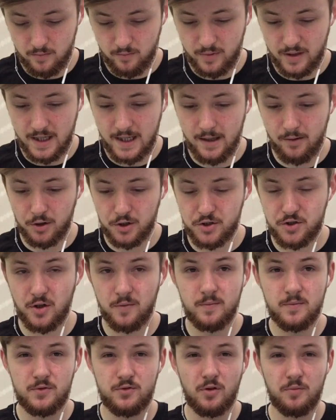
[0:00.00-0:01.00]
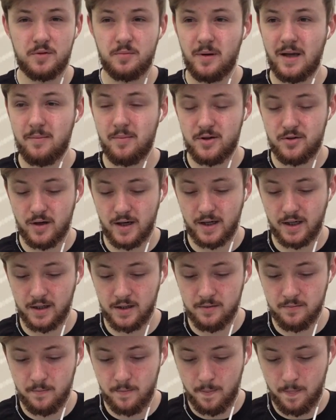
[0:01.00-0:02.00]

But here I just dropped a Baby Dragon.